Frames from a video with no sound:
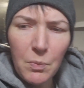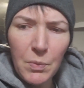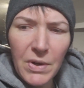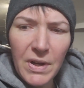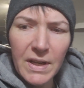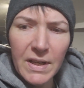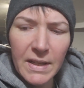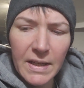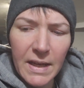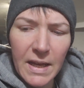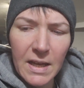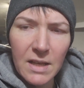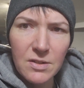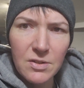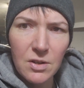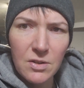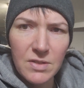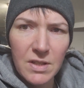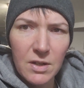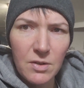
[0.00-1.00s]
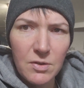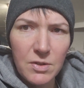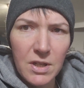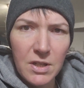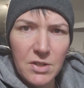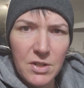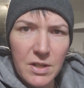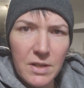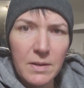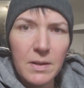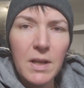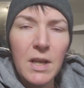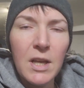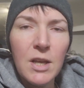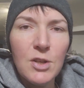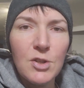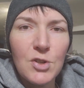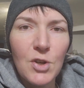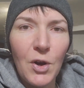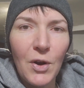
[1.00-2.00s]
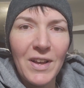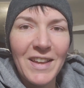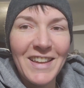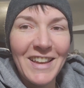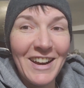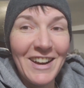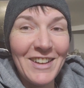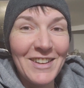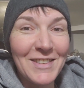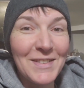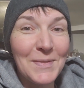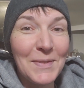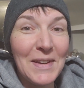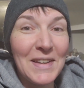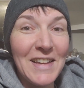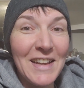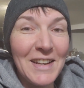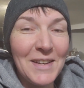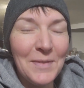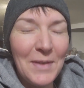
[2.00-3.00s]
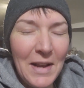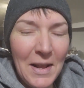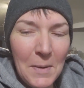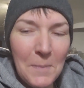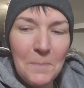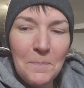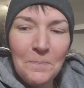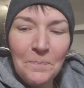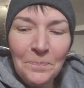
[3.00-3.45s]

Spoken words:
But as long as I don't touch it. So I'll explain that in a minute.